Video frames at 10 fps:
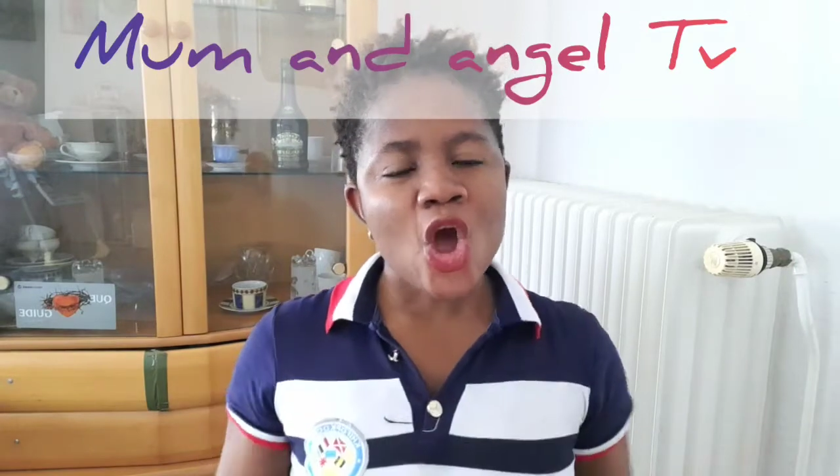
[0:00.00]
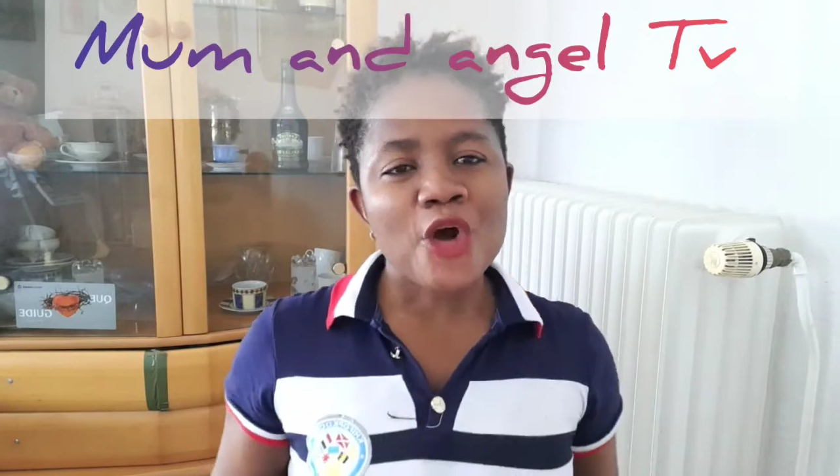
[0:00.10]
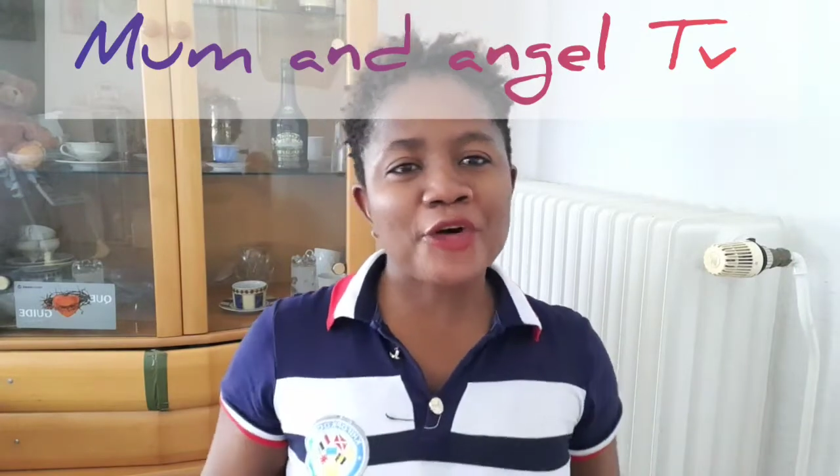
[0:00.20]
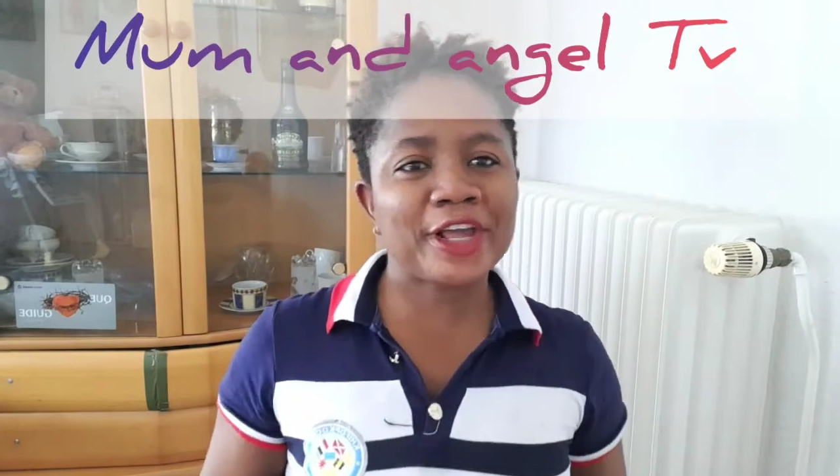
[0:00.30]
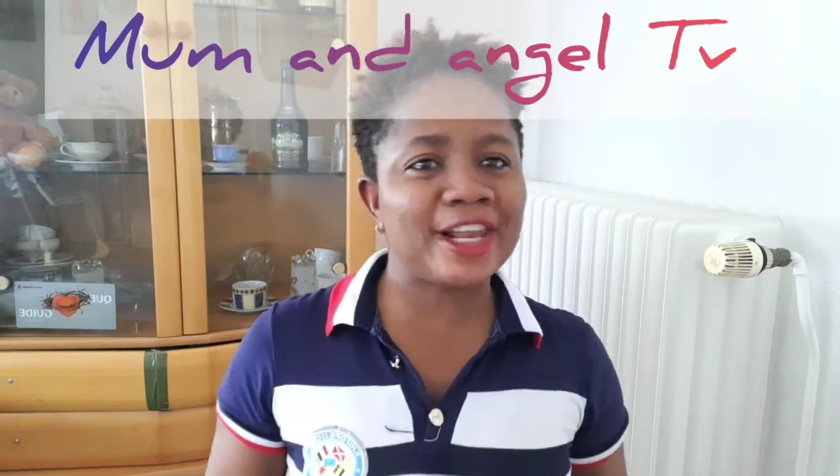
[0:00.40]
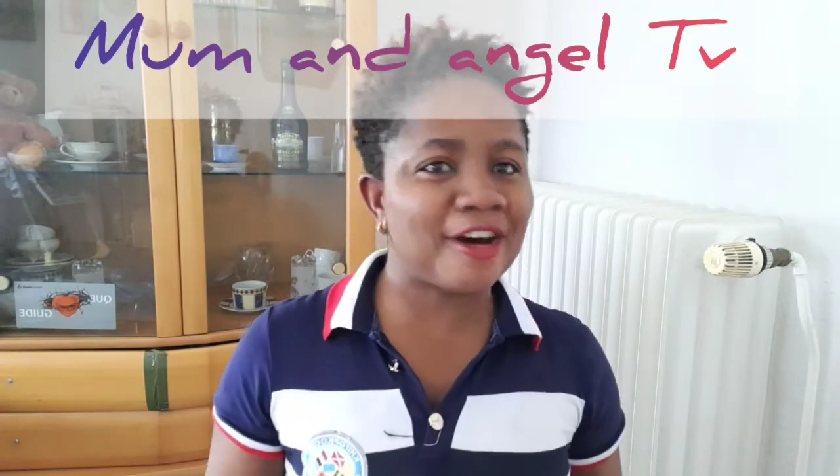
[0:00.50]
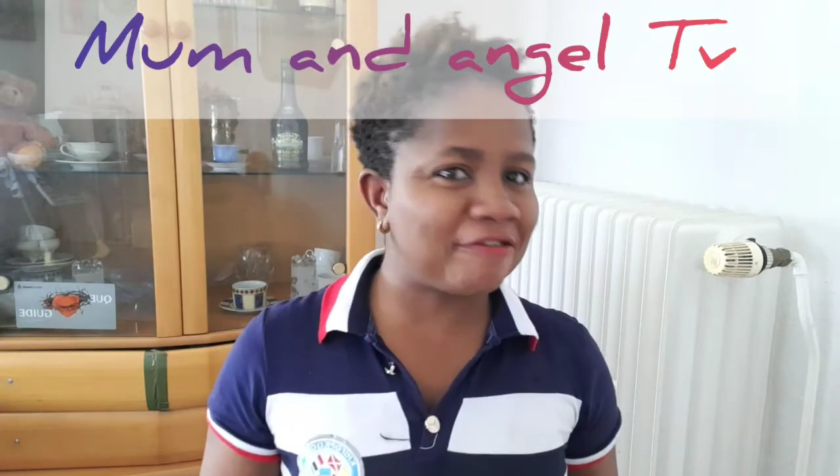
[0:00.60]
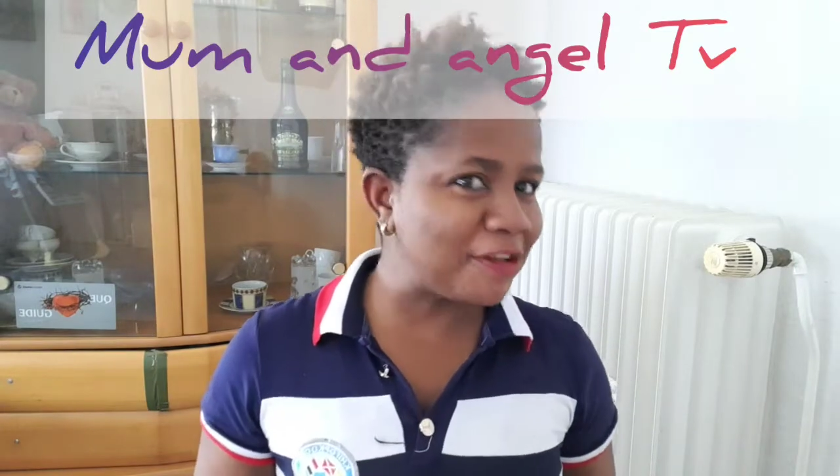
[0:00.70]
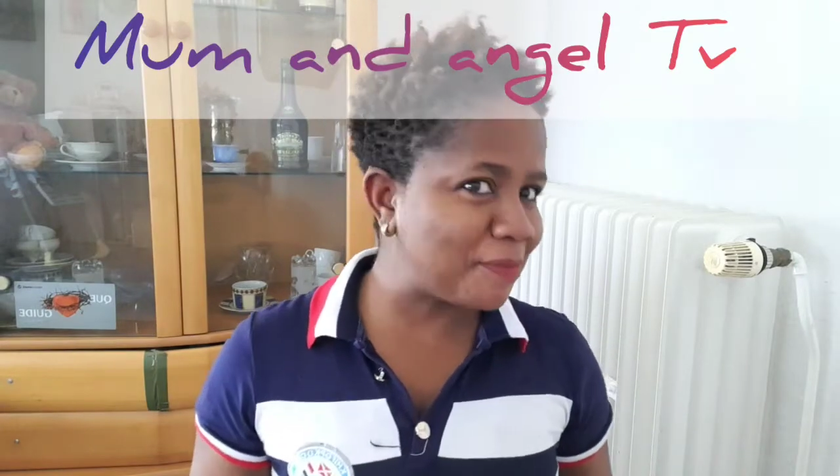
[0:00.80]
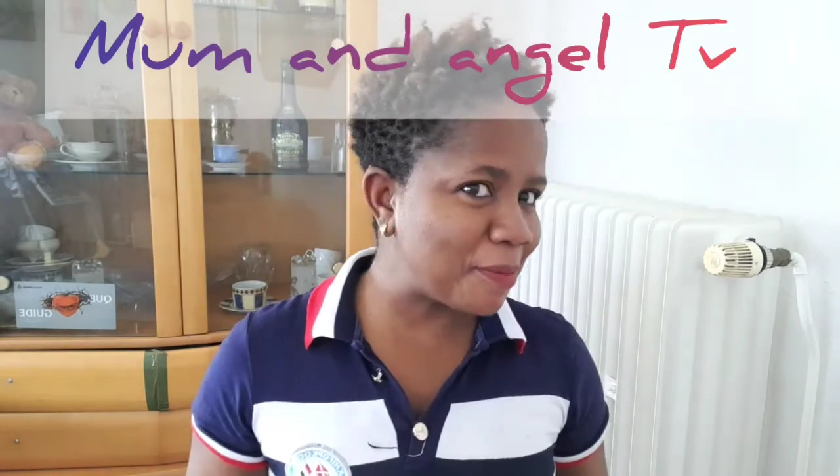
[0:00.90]
Okay,
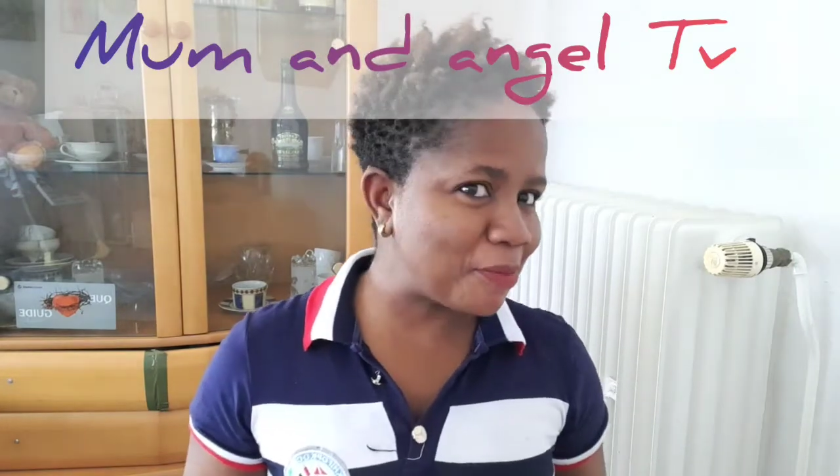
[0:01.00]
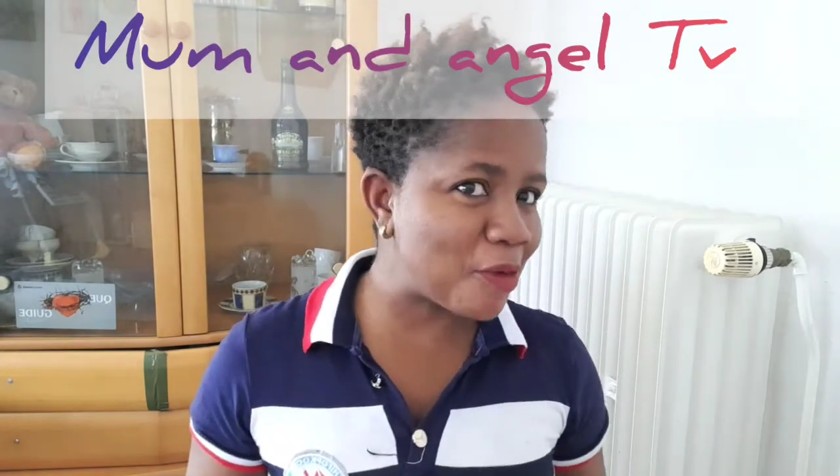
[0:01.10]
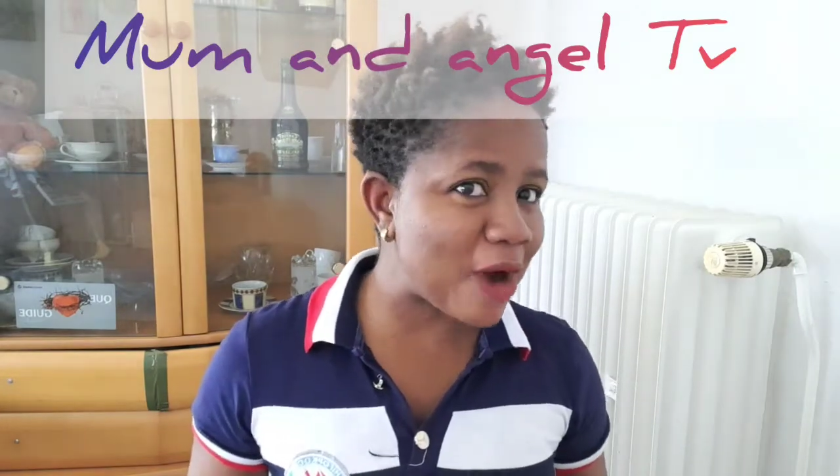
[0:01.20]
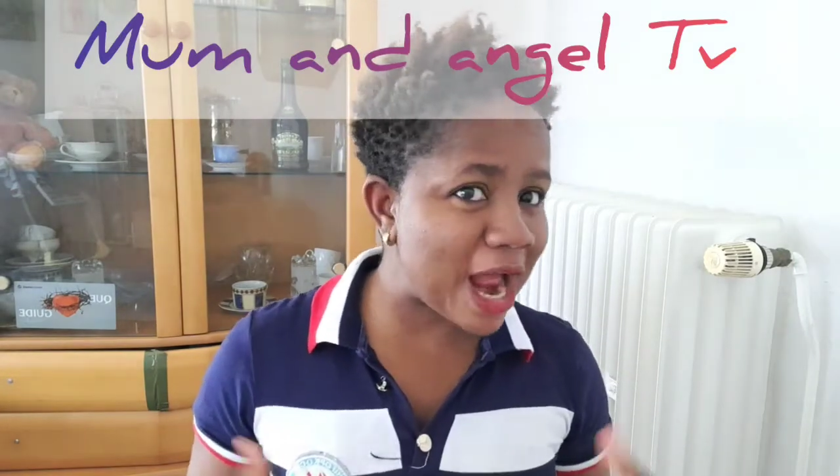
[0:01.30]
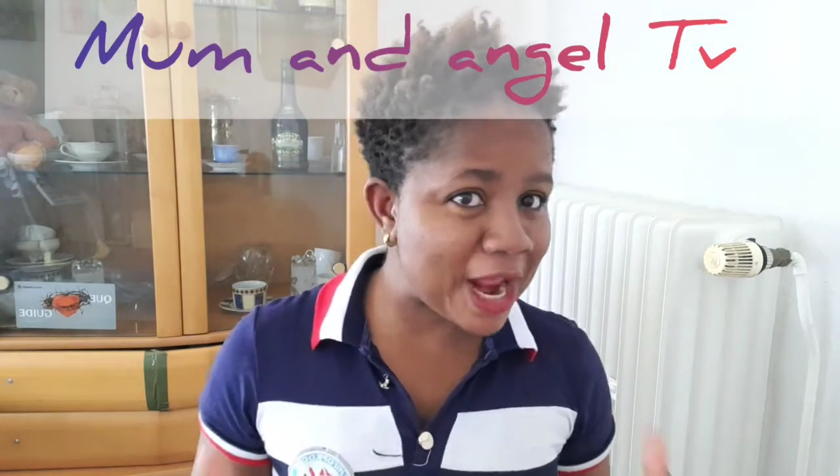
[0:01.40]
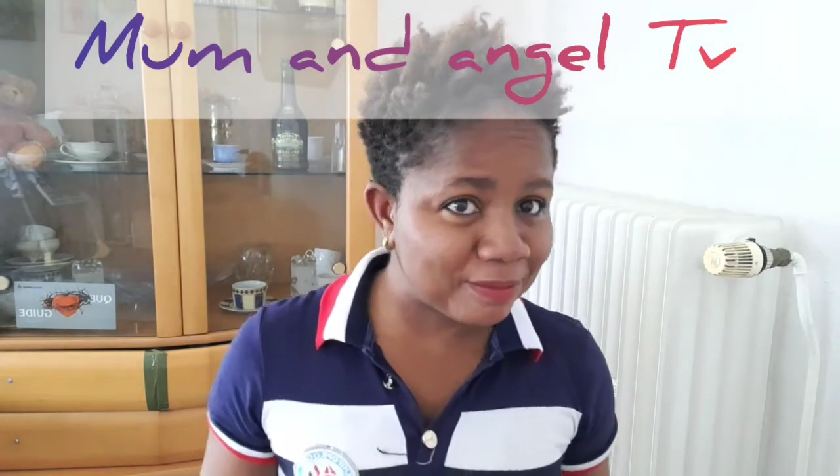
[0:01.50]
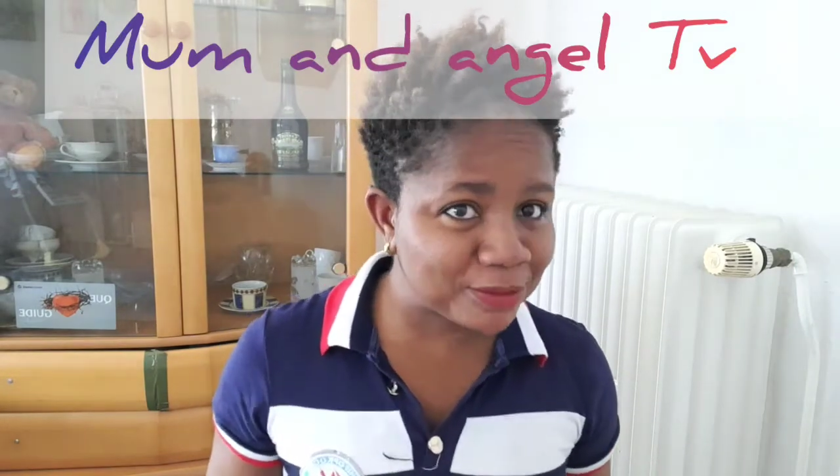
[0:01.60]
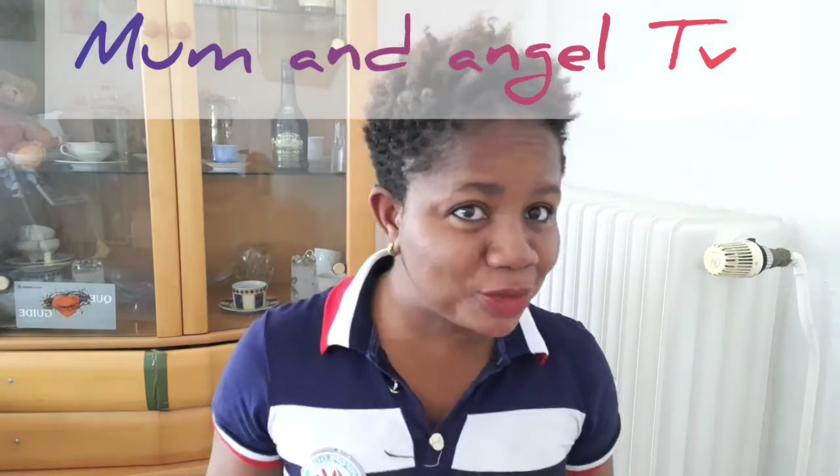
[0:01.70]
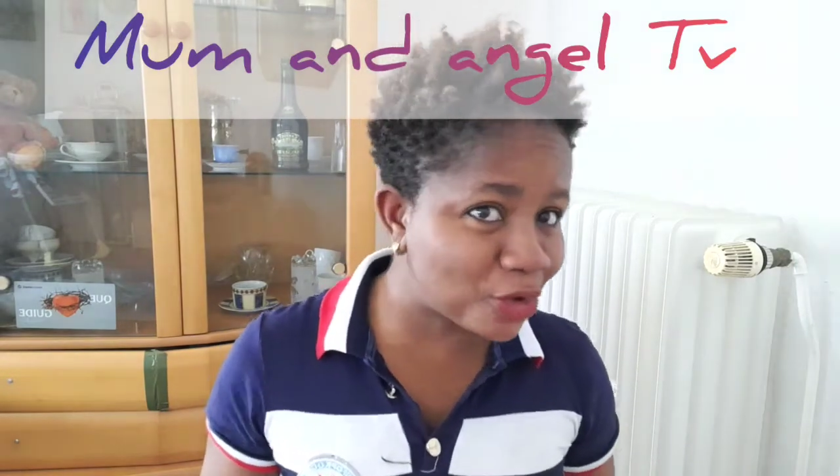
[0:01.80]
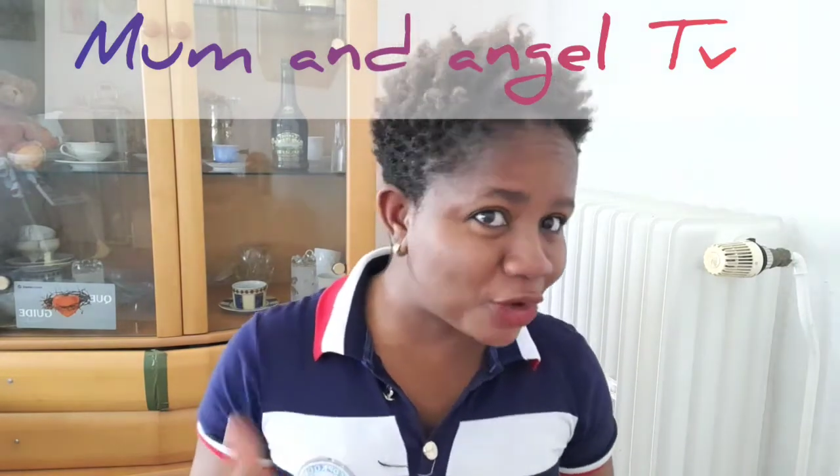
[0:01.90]
lovely people, I am
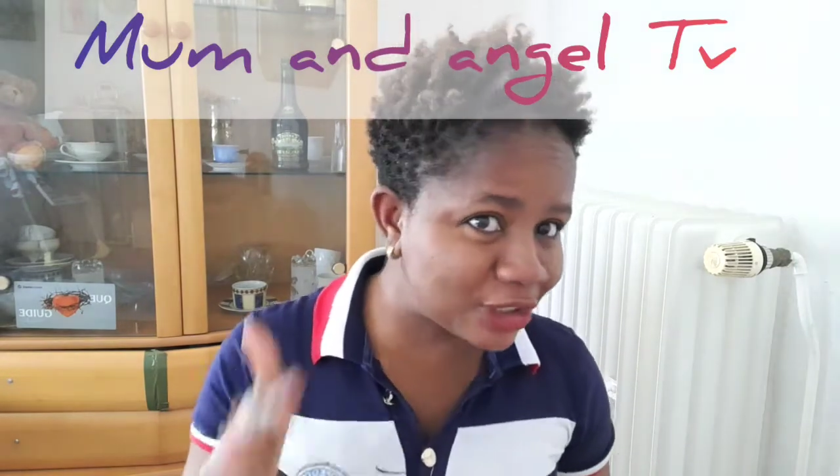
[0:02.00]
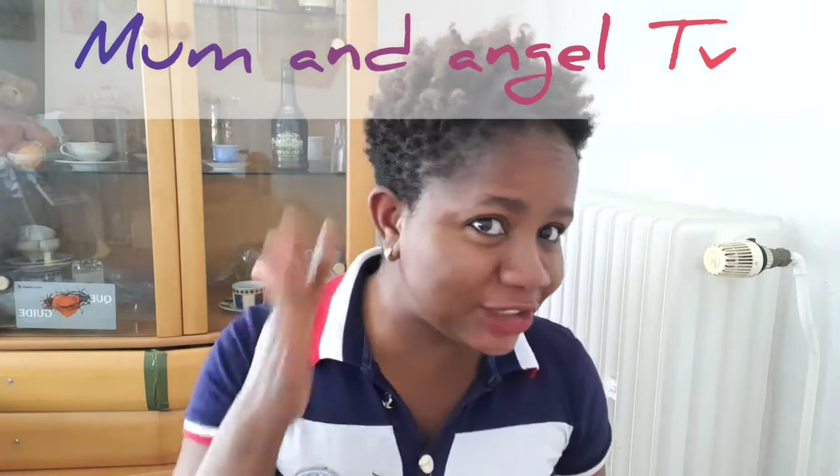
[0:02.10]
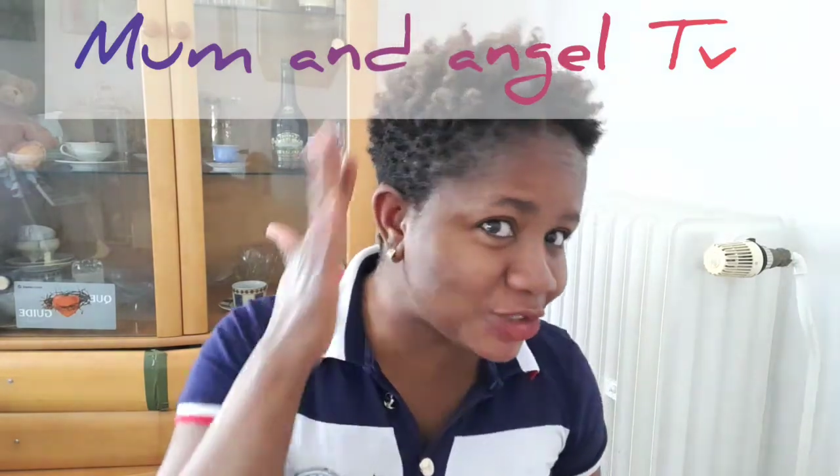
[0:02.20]
done.